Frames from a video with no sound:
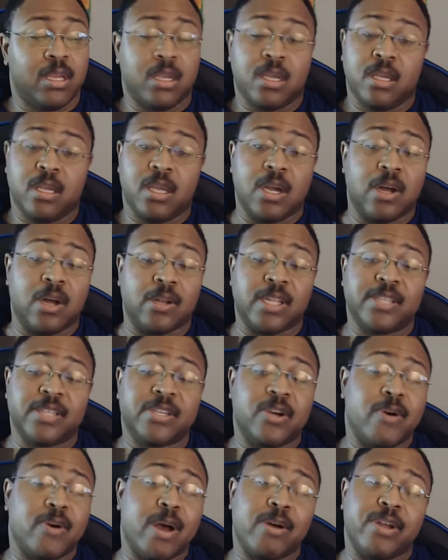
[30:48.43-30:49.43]
y'all, let's
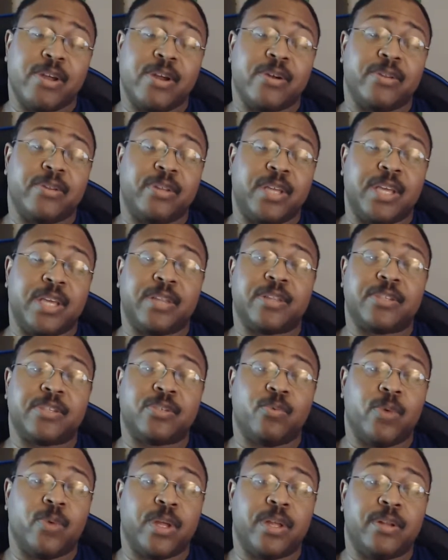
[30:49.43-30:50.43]
go out here and get this
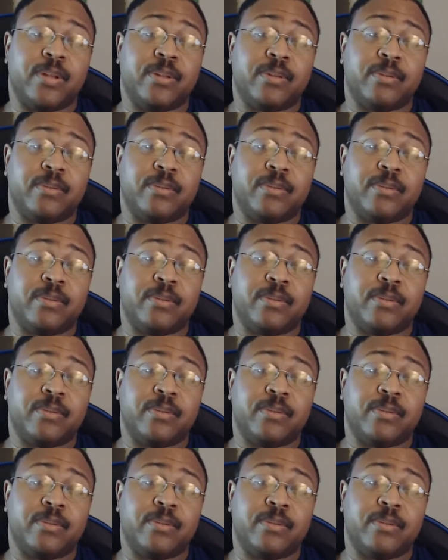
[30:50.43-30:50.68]
win.